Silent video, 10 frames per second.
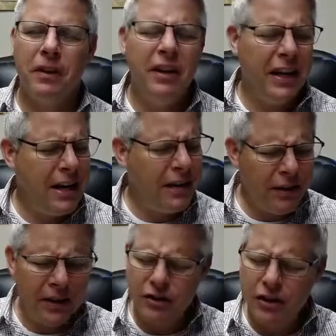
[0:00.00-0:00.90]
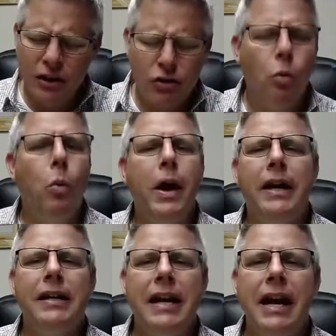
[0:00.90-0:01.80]
Even this
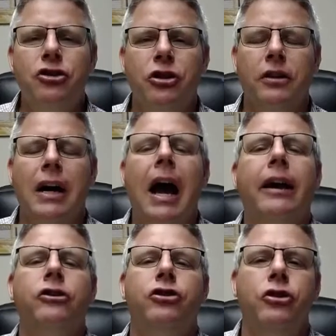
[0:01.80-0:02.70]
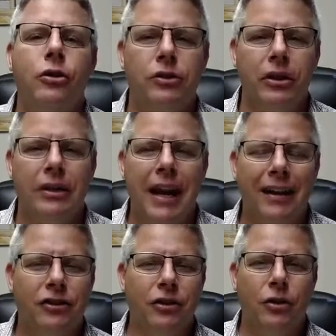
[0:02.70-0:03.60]
wicked nation God is using to
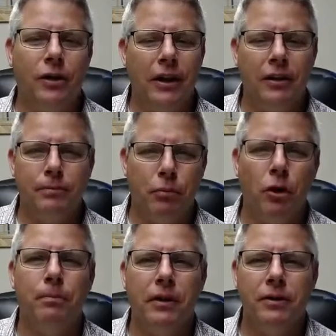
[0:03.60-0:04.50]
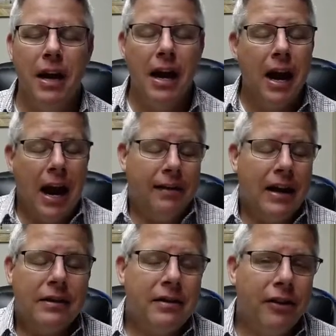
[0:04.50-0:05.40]
execute his purpose. And
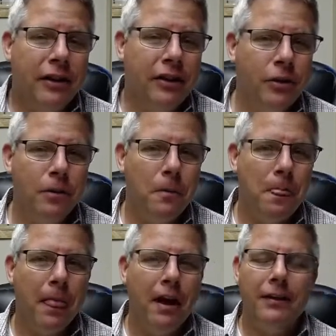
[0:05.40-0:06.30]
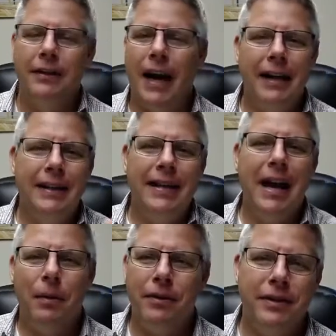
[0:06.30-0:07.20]
that's nothing new. God did that
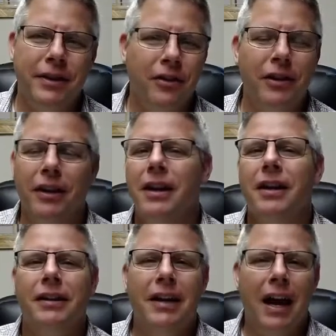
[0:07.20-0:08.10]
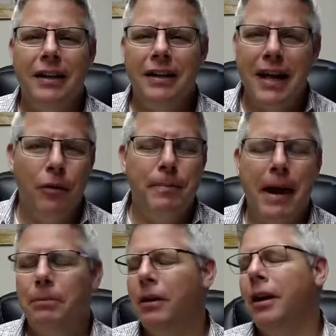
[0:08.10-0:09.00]
with Assyria. God did that with
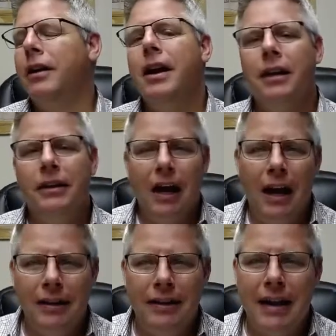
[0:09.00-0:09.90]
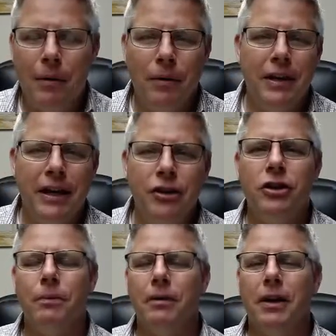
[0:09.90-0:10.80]
Babylon. God did that with
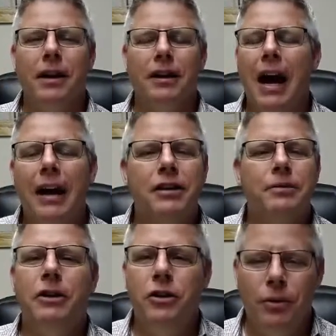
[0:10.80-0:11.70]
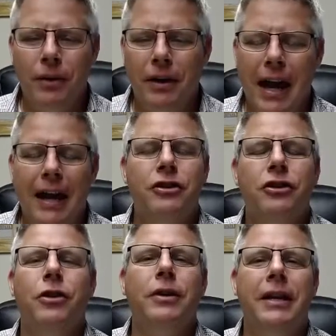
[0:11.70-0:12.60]
Egypt. God has been
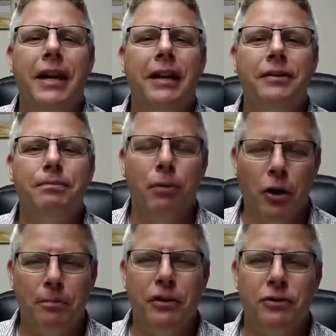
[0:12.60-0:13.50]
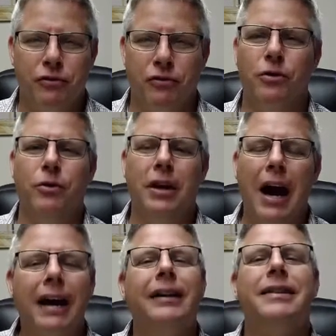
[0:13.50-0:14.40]
executing his purpose through
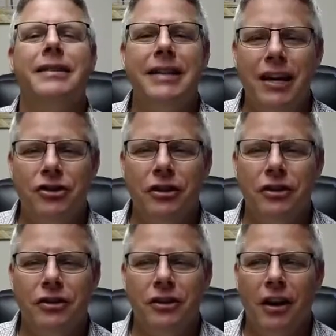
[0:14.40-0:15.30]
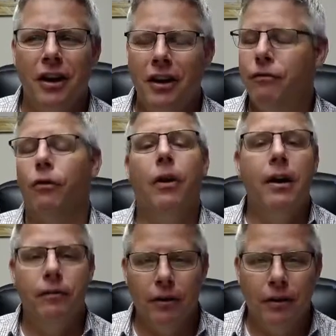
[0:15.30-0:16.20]
godless nations
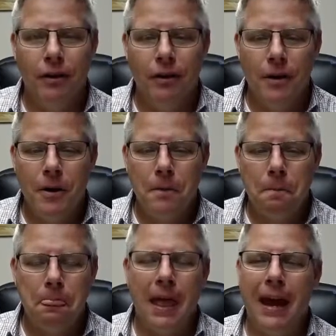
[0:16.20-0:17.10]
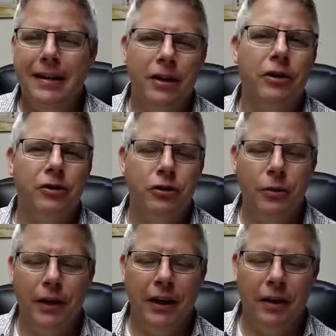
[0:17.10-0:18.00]
forever. And here he's
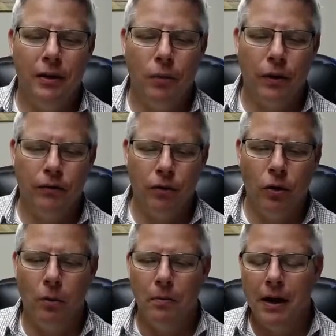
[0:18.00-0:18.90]
doing it with Rome.